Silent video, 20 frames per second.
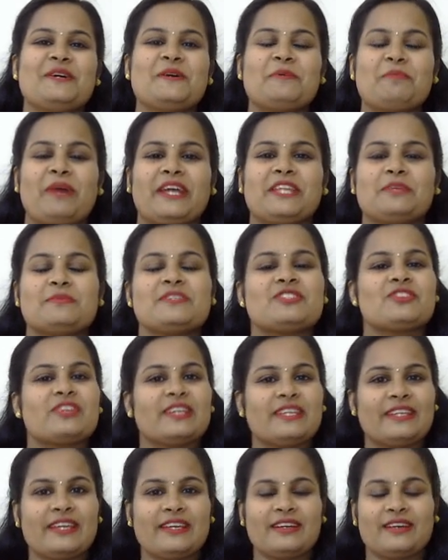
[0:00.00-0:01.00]
My name is Sri
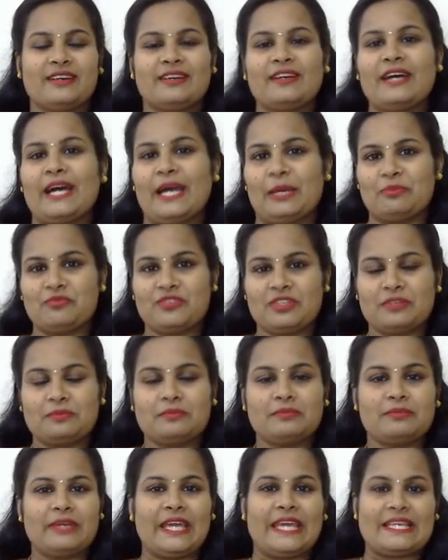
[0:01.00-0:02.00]
Rekha. I'm
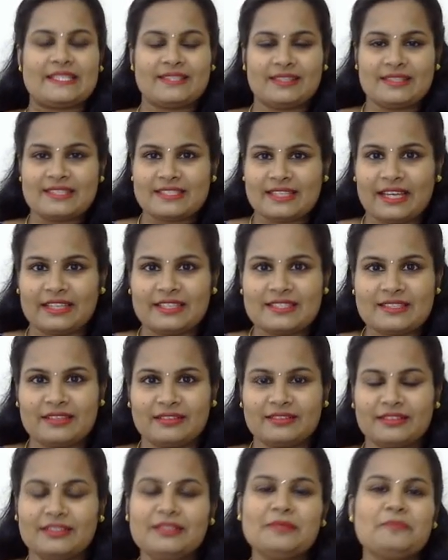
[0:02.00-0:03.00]
from Excell Study
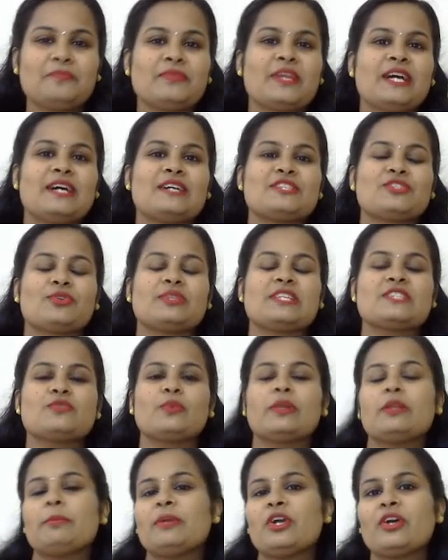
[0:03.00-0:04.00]
Circle. So this
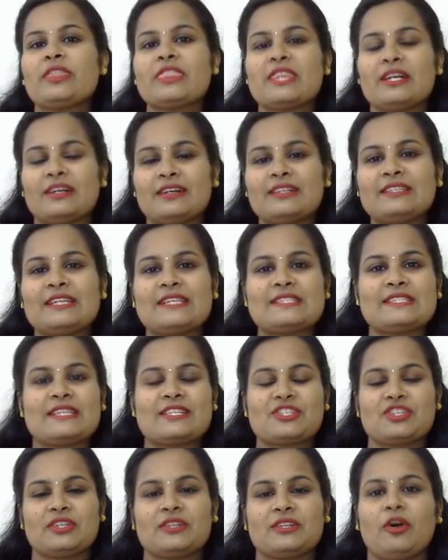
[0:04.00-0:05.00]
will be a third
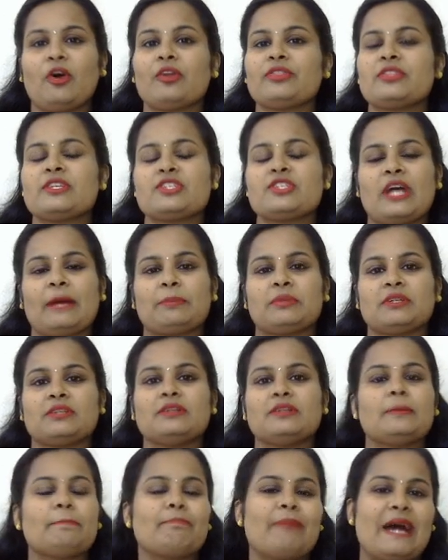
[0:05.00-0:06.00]
session on the chapter
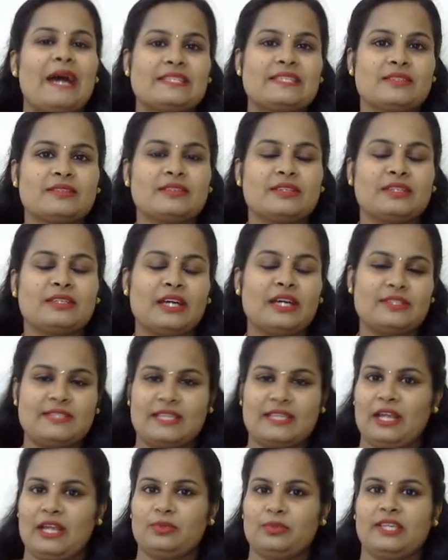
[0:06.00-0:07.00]
Matter in Our
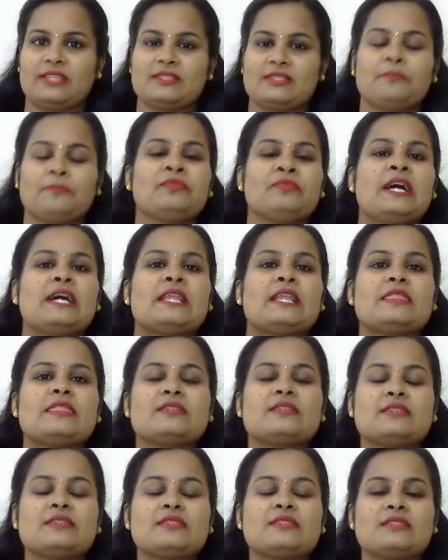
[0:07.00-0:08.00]
Surroundings.
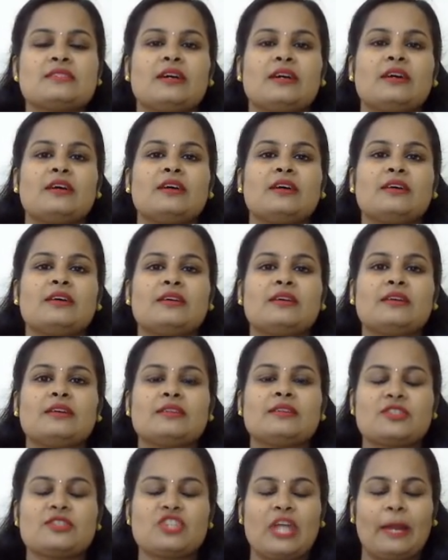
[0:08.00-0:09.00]
This is
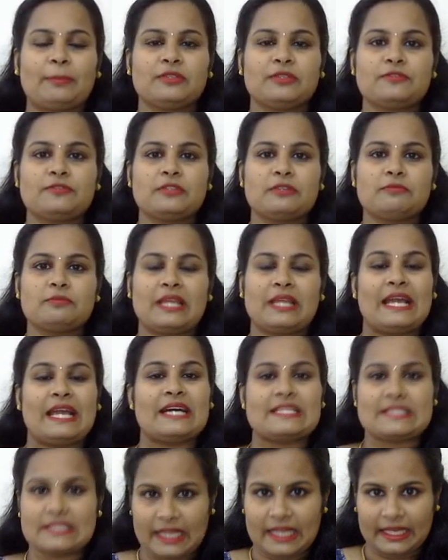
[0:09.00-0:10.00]
the chapter from
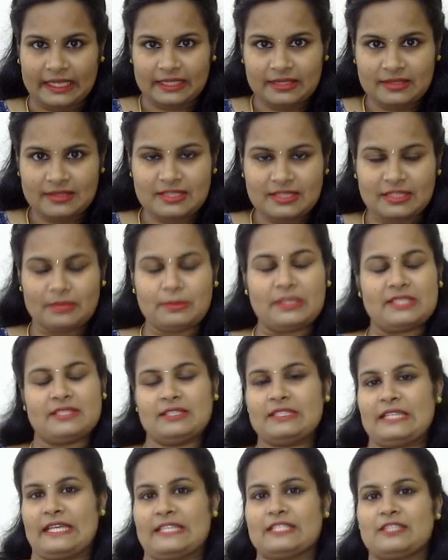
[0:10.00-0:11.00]
class 9 CBSE
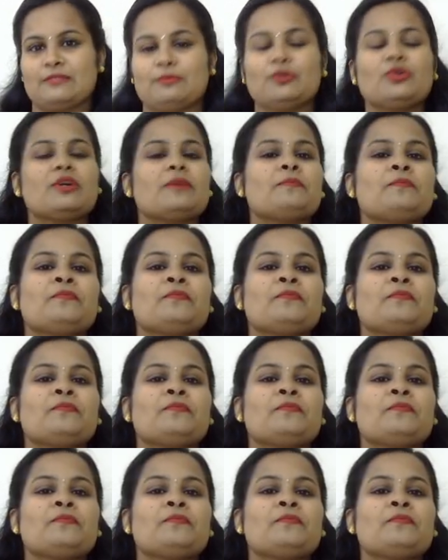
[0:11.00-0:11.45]
textbook.